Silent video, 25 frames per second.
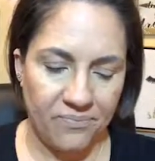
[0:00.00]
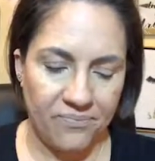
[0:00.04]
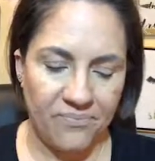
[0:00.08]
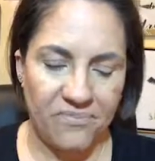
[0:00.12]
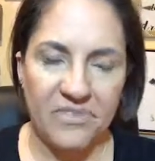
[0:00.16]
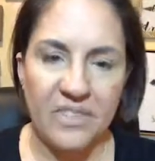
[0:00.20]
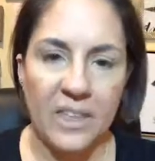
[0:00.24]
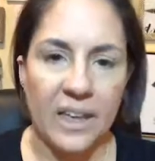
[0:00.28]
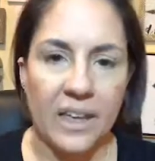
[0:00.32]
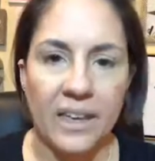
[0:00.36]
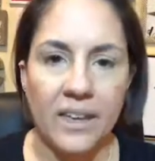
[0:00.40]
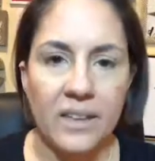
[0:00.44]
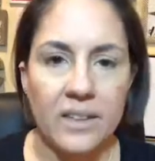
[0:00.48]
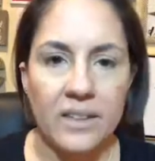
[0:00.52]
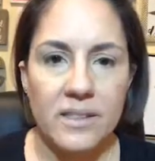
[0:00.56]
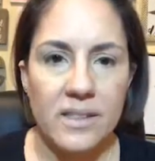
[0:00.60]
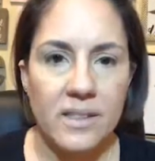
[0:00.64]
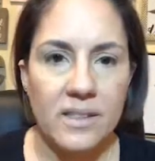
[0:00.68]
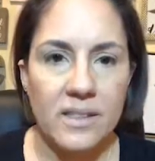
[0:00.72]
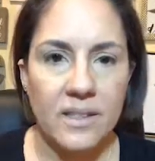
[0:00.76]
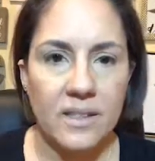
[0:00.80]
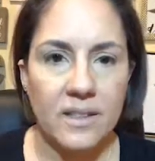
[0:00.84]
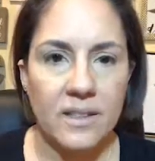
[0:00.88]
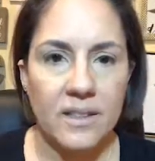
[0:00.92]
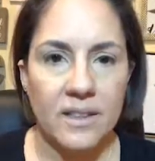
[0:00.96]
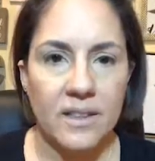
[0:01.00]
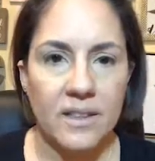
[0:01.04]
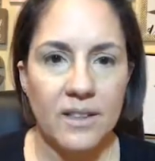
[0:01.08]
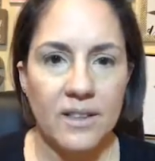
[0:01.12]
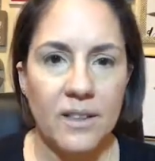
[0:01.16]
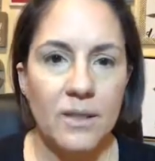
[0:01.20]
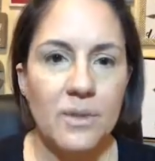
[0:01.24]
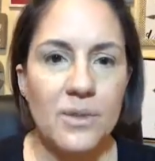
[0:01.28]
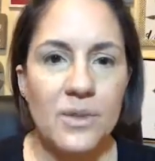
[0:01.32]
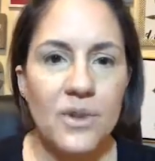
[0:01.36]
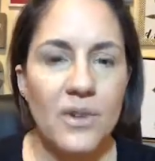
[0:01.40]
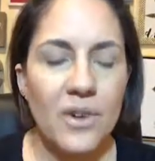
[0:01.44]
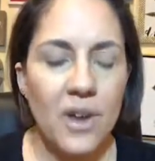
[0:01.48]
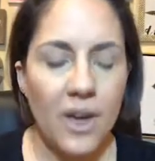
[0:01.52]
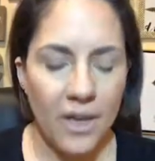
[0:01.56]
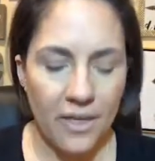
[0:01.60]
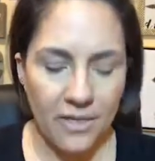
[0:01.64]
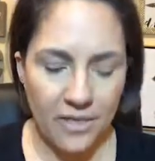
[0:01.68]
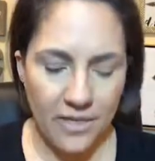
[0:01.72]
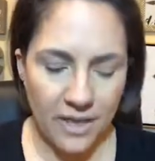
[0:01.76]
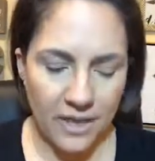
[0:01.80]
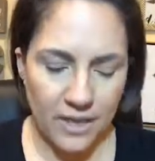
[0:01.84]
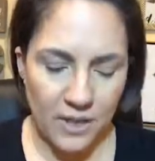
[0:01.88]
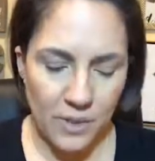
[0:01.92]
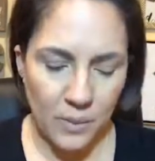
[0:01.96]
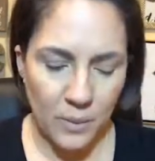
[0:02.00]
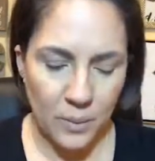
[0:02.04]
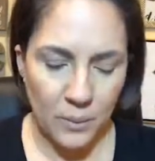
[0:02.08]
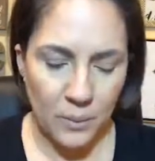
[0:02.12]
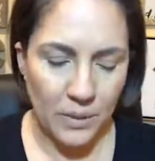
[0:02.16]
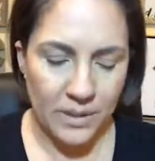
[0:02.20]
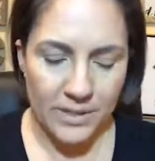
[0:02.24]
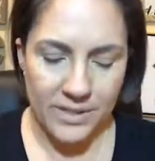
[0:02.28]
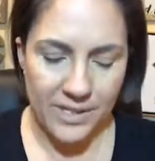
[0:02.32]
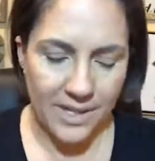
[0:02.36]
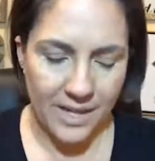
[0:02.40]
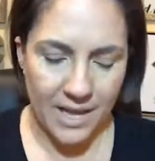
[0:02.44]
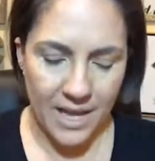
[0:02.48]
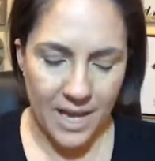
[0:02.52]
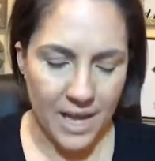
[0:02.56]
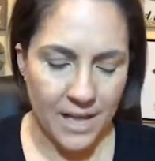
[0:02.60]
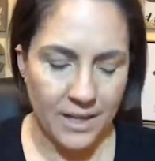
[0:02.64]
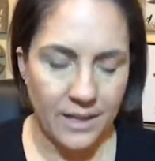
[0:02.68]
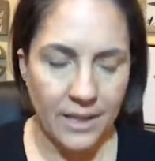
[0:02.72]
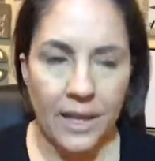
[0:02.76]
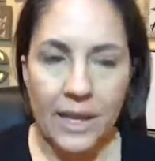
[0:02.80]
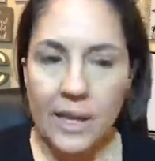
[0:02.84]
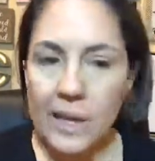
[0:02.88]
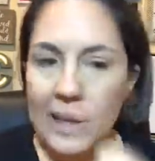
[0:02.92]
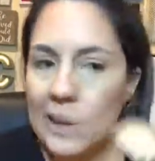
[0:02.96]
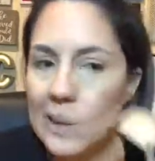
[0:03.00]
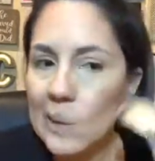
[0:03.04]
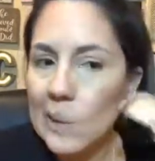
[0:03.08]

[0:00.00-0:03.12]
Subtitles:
things. Those are not things we want to highlight.